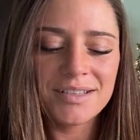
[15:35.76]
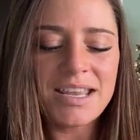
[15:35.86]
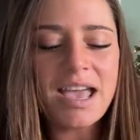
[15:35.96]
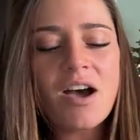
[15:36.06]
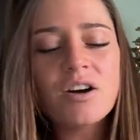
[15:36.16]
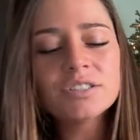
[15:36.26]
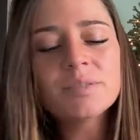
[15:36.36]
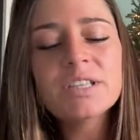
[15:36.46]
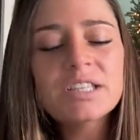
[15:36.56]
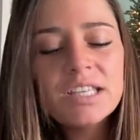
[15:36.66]
Yeah,
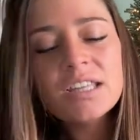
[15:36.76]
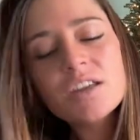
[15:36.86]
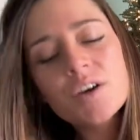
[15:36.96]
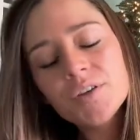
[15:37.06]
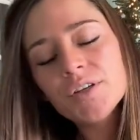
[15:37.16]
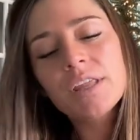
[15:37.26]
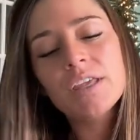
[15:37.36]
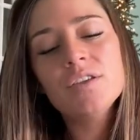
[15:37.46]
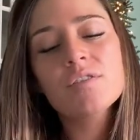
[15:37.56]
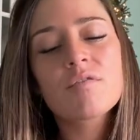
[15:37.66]
ultimately though,
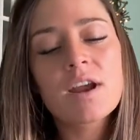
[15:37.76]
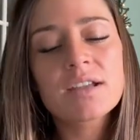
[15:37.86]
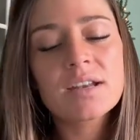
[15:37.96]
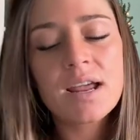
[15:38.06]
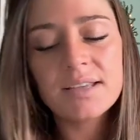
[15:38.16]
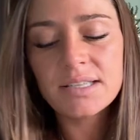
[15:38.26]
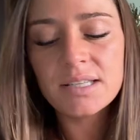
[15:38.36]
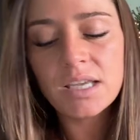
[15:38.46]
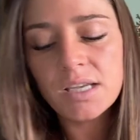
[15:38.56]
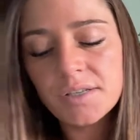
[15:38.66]
you're
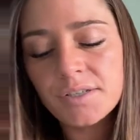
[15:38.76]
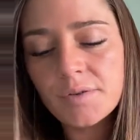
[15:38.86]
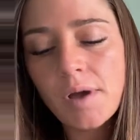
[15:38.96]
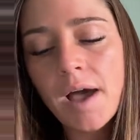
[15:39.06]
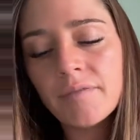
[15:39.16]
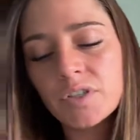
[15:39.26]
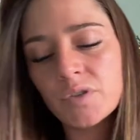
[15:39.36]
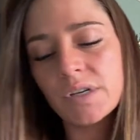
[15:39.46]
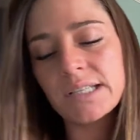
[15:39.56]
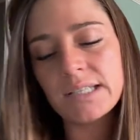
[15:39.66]
recognizing that you do have a
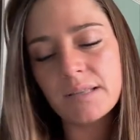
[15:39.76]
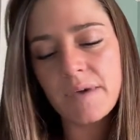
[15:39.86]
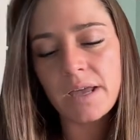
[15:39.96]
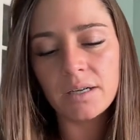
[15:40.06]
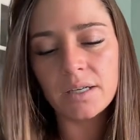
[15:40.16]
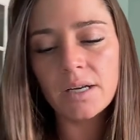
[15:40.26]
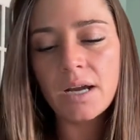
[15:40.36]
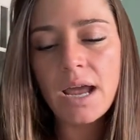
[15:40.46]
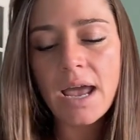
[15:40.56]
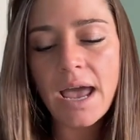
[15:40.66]
choice in the matter.
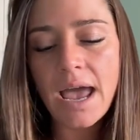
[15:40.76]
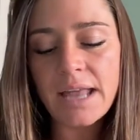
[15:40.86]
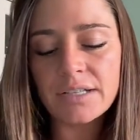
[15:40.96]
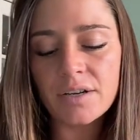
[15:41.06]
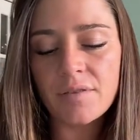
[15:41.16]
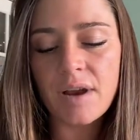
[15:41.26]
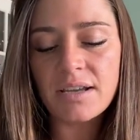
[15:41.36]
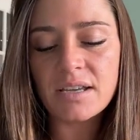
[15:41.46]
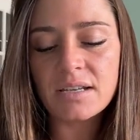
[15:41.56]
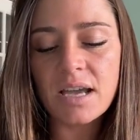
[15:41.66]
And you're
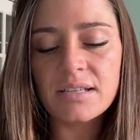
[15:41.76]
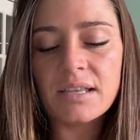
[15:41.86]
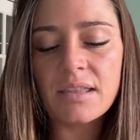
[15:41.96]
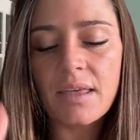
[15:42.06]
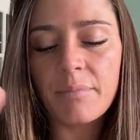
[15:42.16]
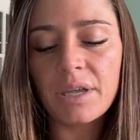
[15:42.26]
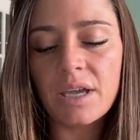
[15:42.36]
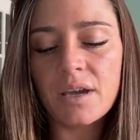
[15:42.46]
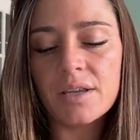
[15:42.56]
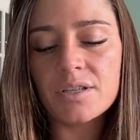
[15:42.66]
recognizing that
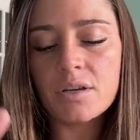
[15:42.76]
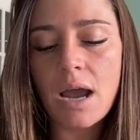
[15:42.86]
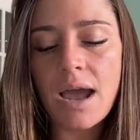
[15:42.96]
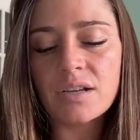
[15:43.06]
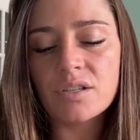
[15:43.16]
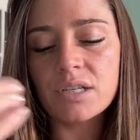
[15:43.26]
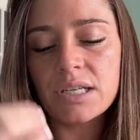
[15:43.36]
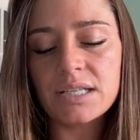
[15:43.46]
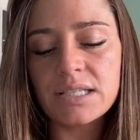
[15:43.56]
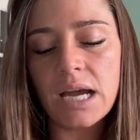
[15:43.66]
because you're actually
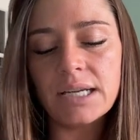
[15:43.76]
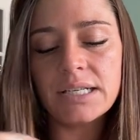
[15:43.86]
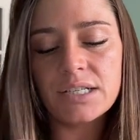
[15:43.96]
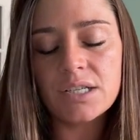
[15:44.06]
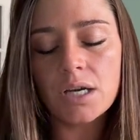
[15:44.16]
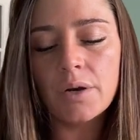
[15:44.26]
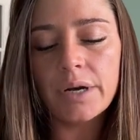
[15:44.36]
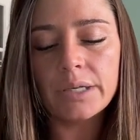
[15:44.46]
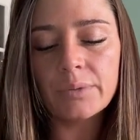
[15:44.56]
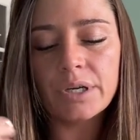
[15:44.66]
deciding to go
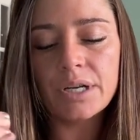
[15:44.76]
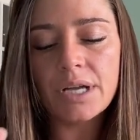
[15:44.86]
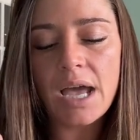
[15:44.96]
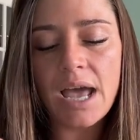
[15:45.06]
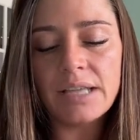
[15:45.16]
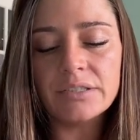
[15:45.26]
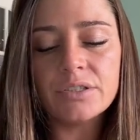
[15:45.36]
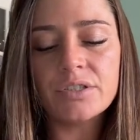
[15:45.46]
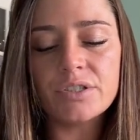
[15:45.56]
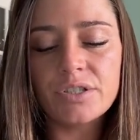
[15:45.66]
inward
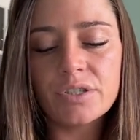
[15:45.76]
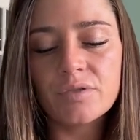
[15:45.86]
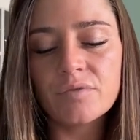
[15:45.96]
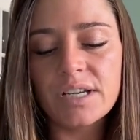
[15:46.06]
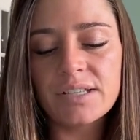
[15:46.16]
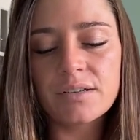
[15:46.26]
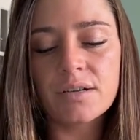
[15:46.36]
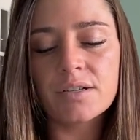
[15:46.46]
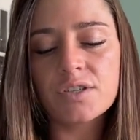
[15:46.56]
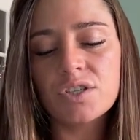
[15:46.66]
and do
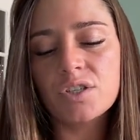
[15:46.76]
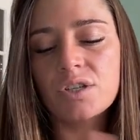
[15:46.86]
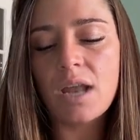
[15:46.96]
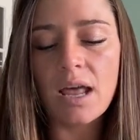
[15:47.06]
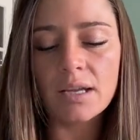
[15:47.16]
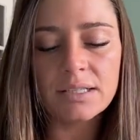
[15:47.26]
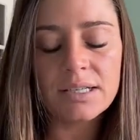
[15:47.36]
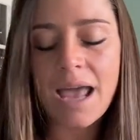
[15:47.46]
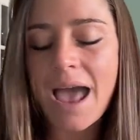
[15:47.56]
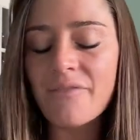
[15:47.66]
research,
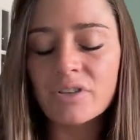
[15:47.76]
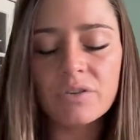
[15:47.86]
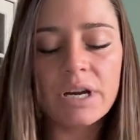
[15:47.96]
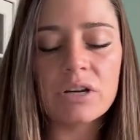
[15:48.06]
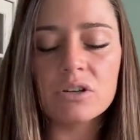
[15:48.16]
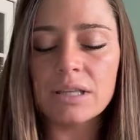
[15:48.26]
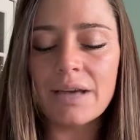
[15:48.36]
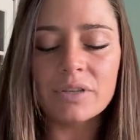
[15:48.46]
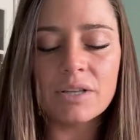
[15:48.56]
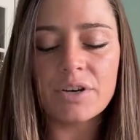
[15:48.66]
have a greater
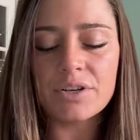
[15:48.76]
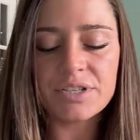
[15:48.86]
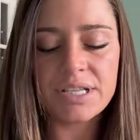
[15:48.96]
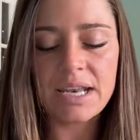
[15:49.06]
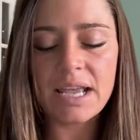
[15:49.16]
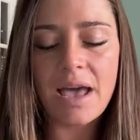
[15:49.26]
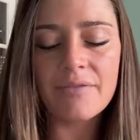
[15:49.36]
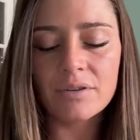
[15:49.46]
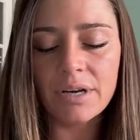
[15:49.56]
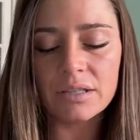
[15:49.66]
level of understanding,
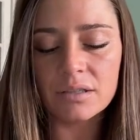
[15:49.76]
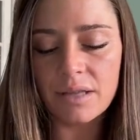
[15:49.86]
have a greater